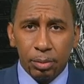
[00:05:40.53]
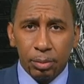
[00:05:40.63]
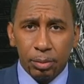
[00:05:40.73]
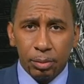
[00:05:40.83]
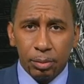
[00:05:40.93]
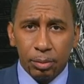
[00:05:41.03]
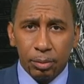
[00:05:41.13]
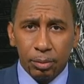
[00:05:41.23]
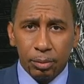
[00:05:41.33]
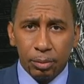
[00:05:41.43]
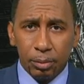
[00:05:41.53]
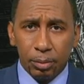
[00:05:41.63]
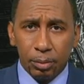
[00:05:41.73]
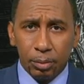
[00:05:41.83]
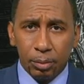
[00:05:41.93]

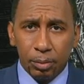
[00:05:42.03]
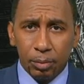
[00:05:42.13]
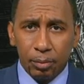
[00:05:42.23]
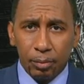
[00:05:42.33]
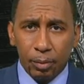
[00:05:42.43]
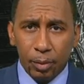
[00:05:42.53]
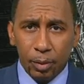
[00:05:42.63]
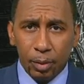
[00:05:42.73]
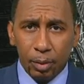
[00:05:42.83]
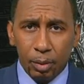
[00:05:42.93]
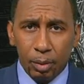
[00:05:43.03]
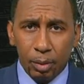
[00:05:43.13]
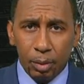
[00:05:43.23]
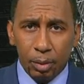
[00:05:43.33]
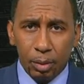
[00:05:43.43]

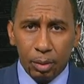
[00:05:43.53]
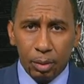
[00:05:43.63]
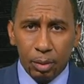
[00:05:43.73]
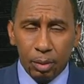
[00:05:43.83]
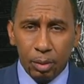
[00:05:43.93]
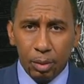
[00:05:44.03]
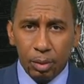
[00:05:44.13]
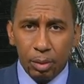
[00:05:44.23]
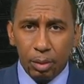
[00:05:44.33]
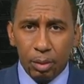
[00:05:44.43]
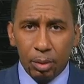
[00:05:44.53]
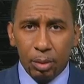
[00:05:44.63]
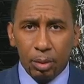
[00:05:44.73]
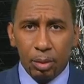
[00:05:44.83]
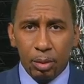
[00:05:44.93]

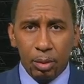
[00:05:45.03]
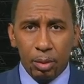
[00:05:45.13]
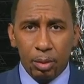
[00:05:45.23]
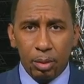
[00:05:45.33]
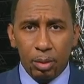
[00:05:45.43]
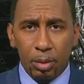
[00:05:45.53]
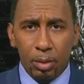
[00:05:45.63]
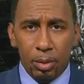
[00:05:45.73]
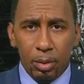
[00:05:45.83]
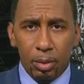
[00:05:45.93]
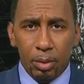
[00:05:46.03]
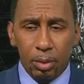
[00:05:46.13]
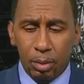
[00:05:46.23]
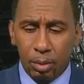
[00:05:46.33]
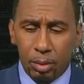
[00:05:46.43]

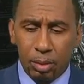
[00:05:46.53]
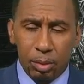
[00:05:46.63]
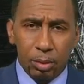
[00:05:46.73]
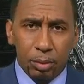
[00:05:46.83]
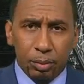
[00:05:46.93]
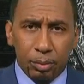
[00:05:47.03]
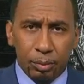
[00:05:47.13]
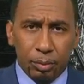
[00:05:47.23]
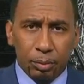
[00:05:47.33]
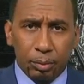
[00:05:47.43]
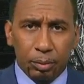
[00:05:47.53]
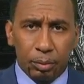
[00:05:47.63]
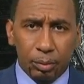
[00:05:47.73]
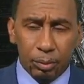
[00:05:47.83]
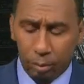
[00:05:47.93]

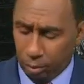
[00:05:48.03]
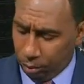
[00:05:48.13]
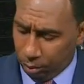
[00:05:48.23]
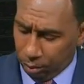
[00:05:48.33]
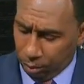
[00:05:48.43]
(silent)